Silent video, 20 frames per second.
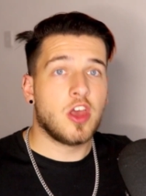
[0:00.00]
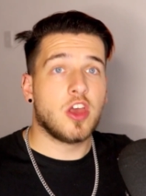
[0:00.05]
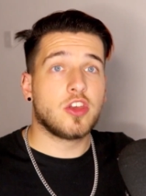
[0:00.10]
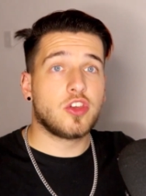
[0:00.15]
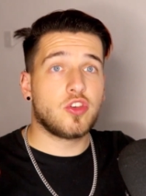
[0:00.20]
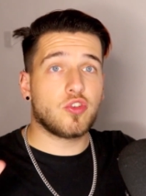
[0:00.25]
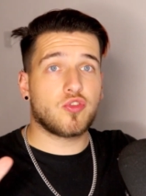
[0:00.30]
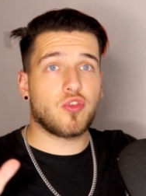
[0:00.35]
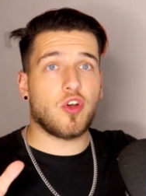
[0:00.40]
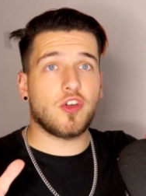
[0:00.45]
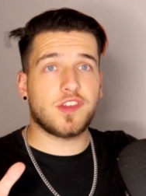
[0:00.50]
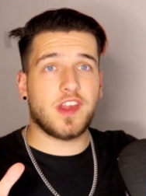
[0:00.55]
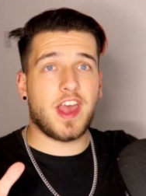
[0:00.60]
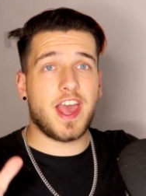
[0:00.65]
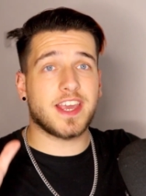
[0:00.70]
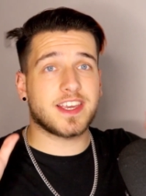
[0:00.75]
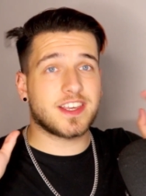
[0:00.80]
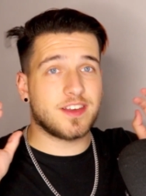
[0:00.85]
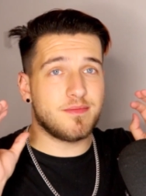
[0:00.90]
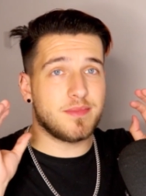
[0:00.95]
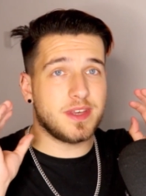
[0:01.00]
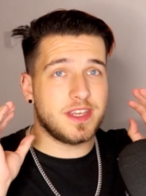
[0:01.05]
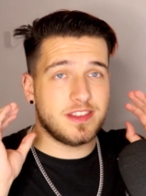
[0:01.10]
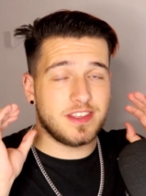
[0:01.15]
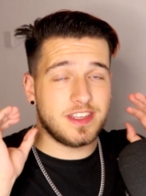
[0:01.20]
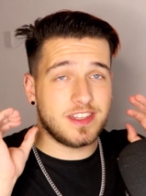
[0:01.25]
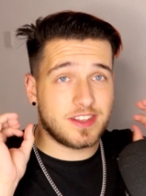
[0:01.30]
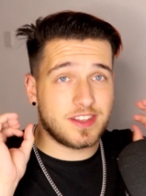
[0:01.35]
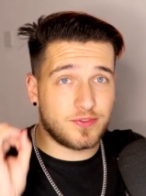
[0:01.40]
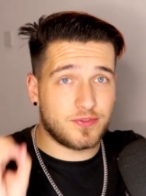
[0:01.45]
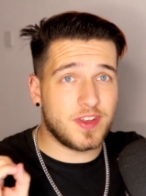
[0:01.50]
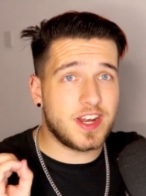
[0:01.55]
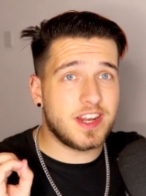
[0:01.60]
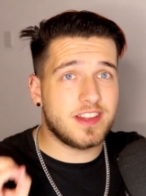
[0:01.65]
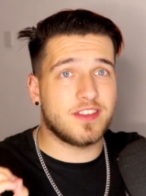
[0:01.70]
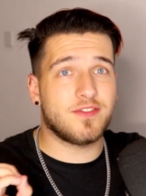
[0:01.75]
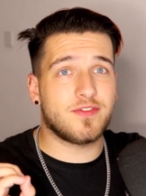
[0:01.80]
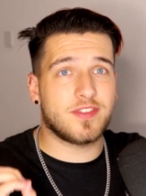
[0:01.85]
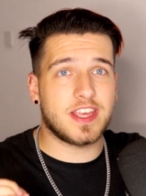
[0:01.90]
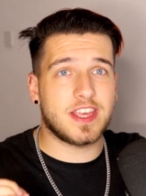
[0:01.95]
Your crosshair can be the
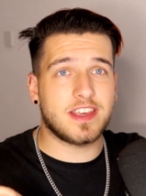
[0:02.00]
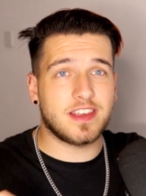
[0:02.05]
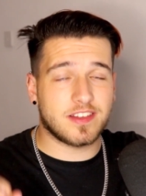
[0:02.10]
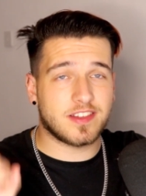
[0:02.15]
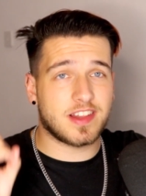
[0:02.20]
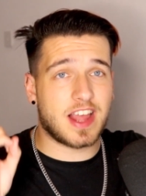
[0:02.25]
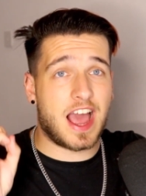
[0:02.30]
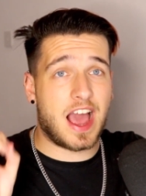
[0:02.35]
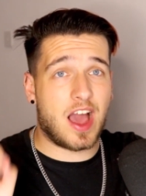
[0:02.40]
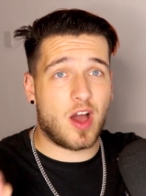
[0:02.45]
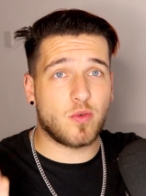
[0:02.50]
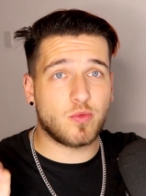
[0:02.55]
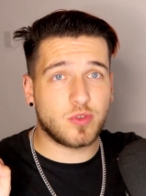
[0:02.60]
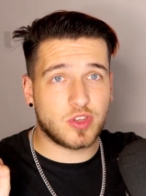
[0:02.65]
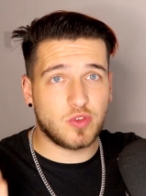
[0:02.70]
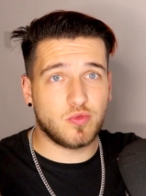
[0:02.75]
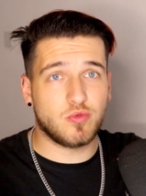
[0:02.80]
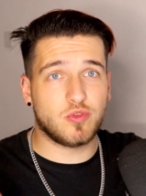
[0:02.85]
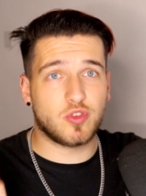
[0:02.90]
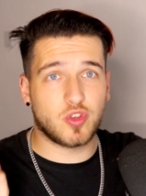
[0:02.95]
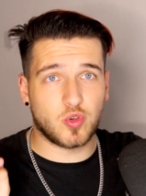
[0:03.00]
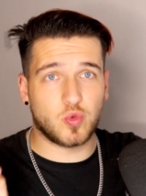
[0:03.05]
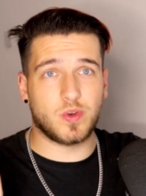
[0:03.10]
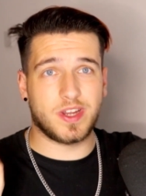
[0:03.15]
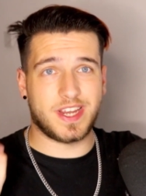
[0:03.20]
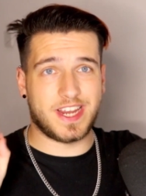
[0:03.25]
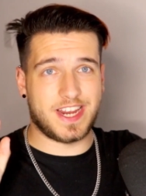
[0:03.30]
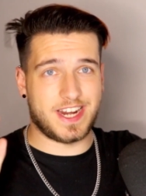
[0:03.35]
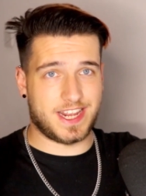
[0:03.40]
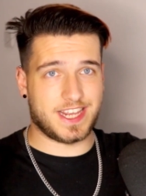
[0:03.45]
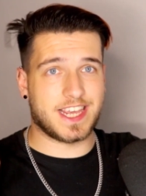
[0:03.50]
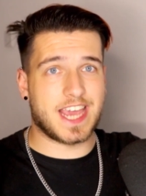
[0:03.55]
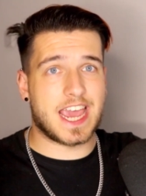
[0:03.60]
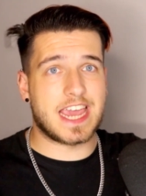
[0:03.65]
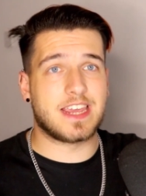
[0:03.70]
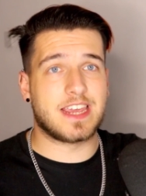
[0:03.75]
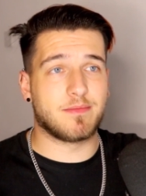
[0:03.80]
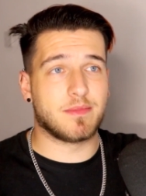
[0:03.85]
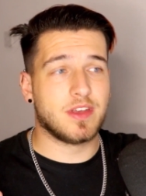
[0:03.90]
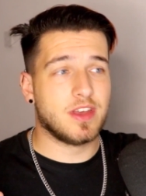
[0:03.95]
definitive thing as to how you do in a
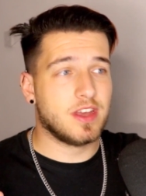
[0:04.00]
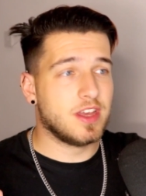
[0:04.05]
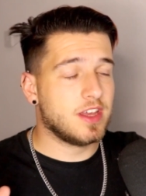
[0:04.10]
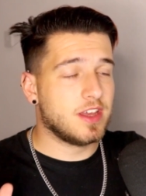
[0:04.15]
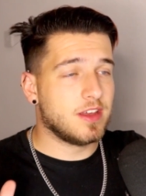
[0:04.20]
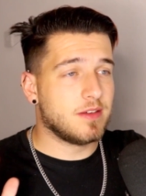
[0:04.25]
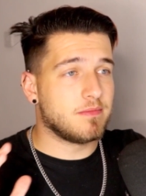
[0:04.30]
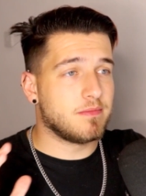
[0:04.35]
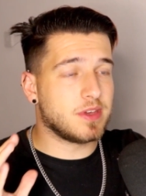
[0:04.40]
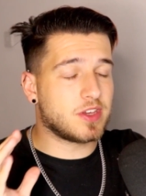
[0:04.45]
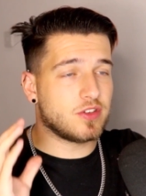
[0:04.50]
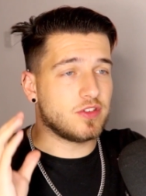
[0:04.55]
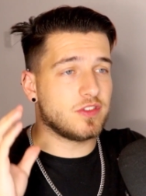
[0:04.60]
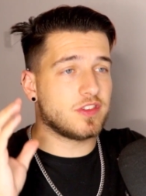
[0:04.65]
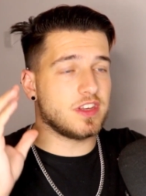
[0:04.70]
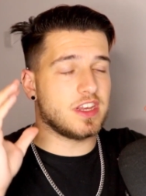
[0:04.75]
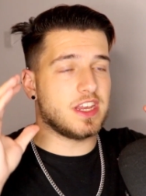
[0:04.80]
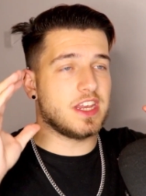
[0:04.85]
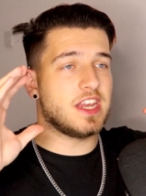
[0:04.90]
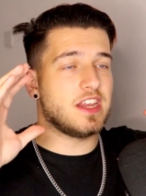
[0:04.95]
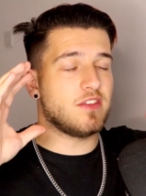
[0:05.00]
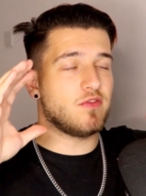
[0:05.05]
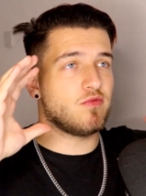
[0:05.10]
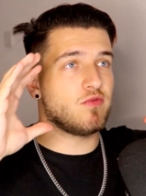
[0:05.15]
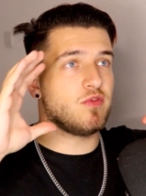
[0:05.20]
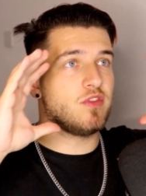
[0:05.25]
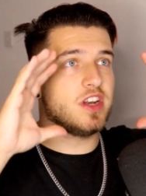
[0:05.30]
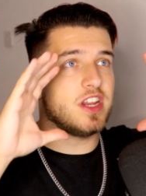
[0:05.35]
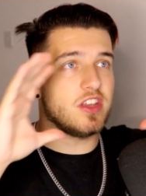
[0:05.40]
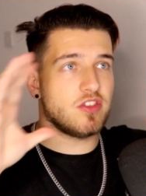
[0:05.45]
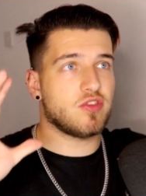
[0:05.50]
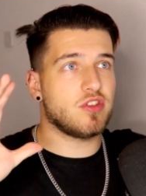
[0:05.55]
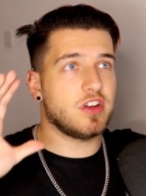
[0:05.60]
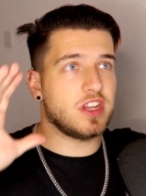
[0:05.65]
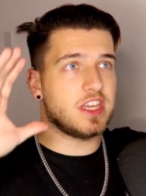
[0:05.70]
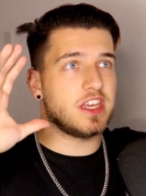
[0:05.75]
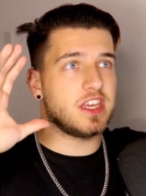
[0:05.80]
game, because it literally